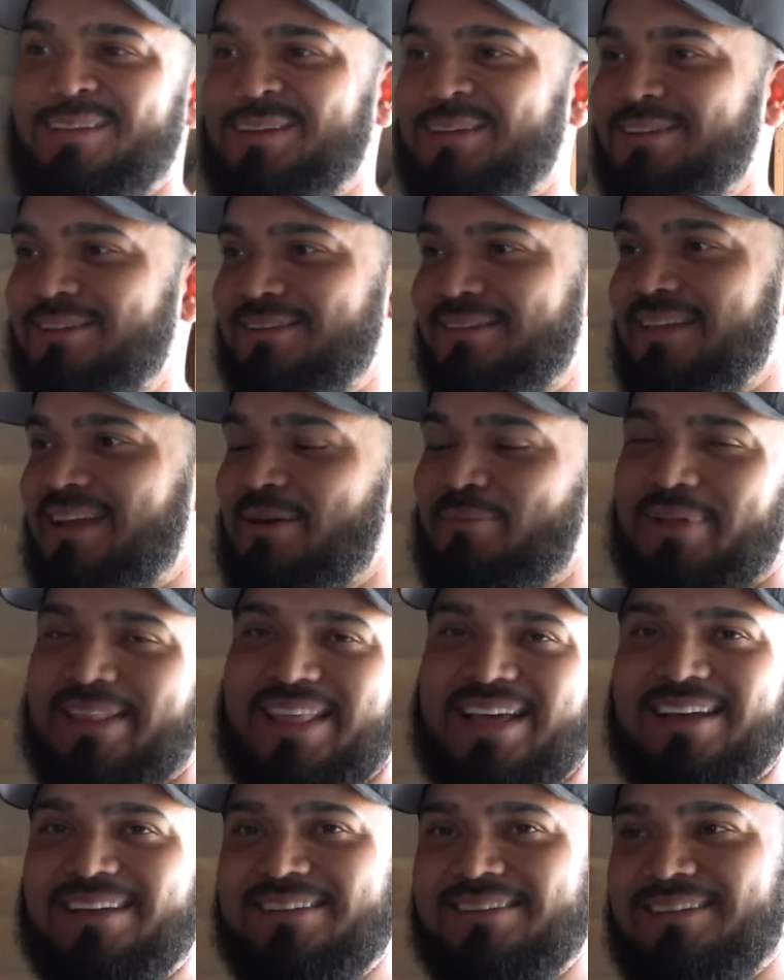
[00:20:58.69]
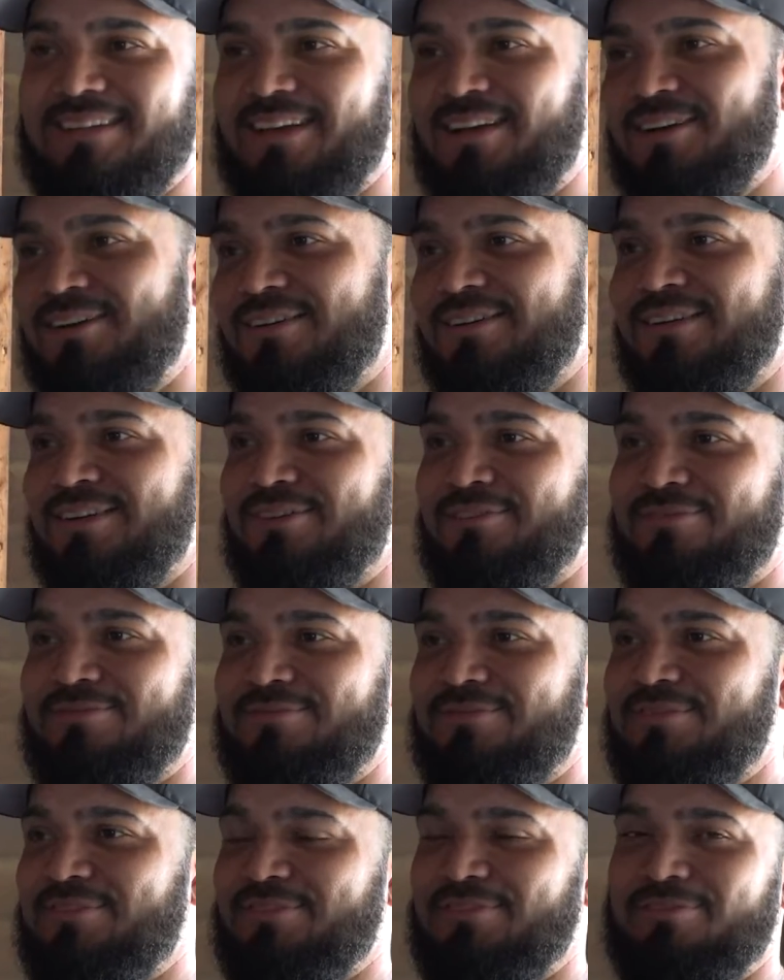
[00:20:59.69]
You know, time attack is like, oh, you're
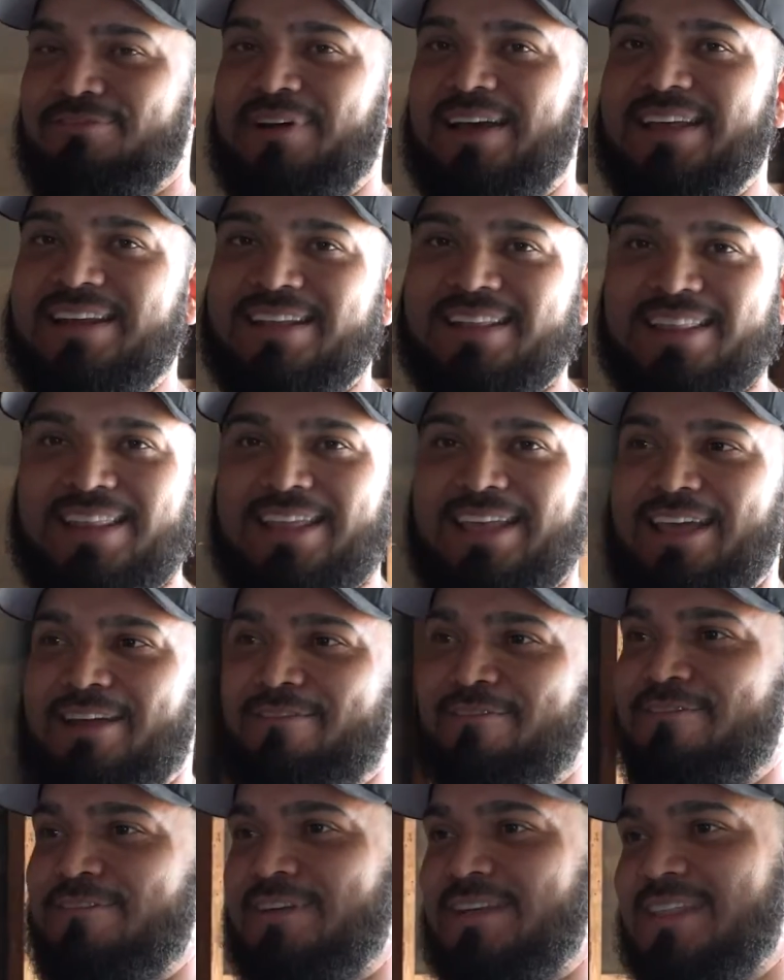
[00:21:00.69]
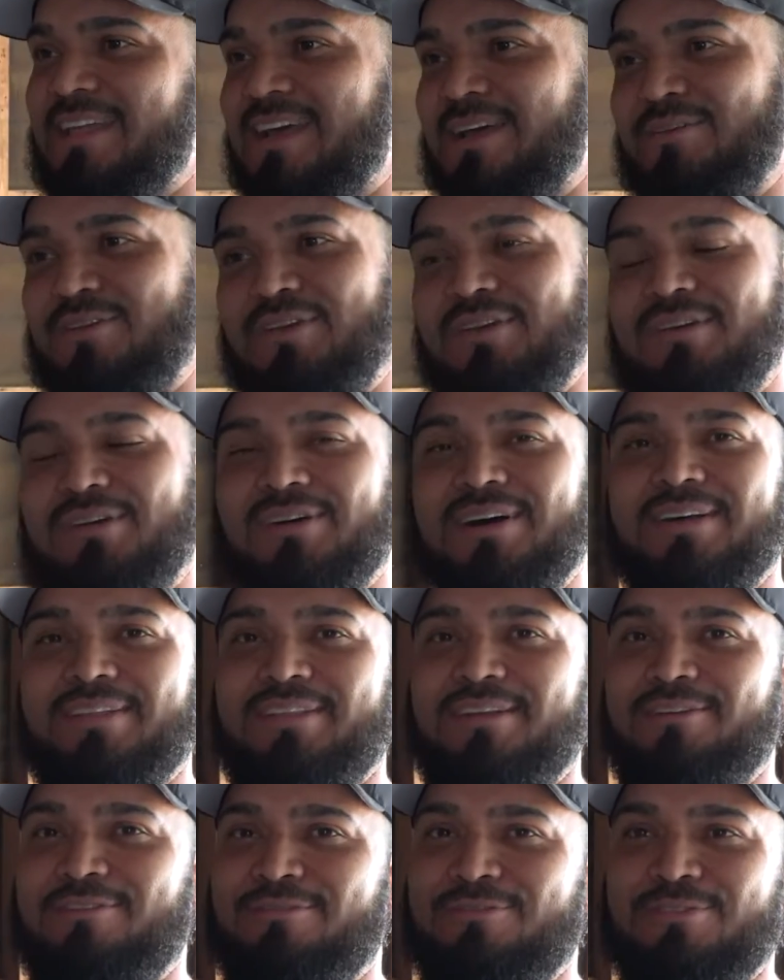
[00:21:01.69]
fighting every time you go out
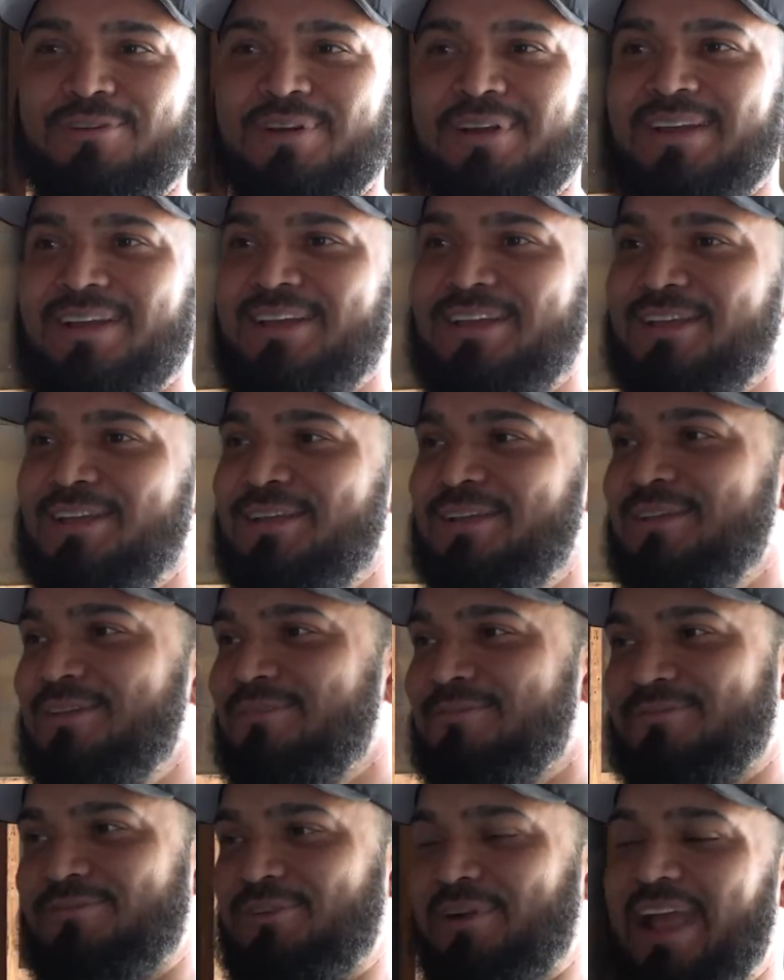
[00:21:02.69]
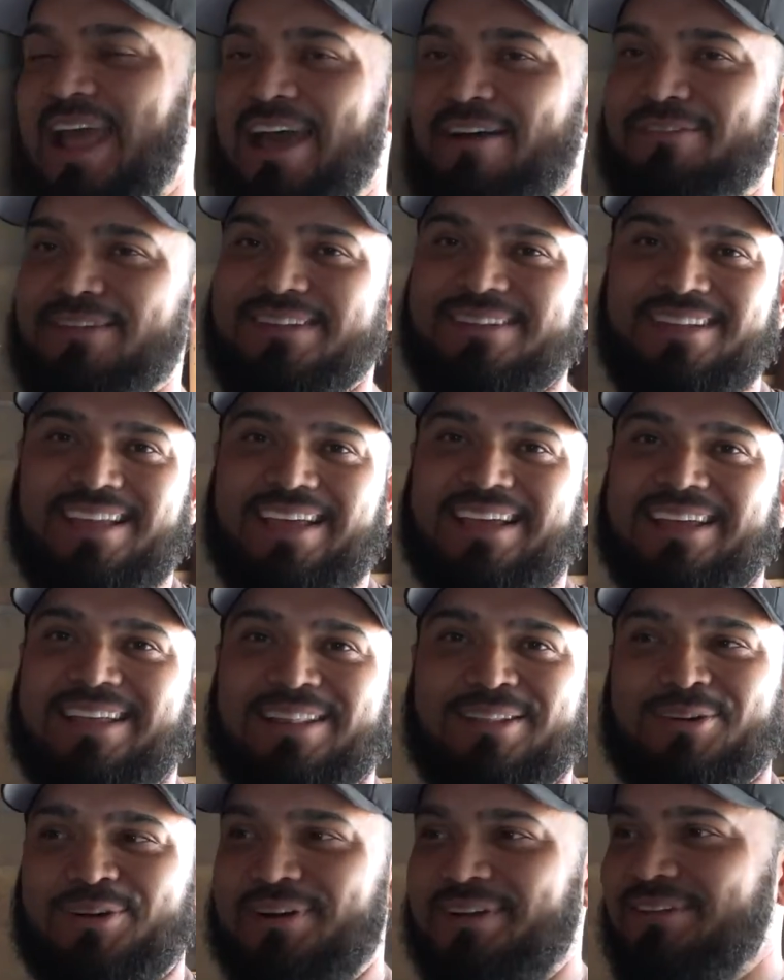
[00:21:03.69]
there for half a
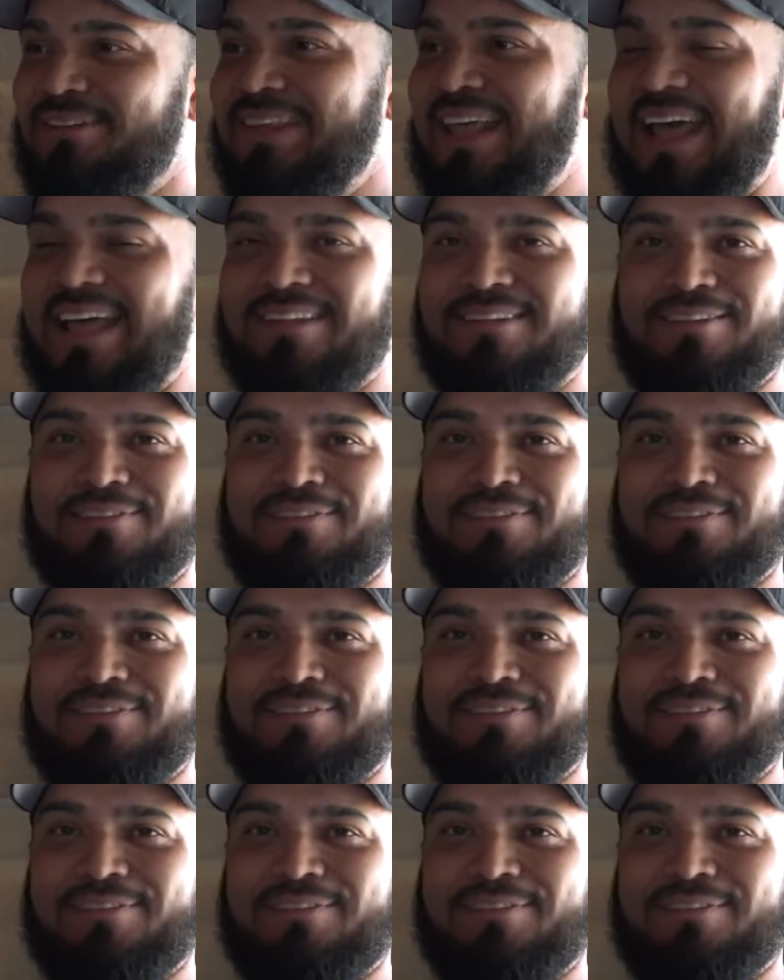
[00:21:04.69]
second or tenths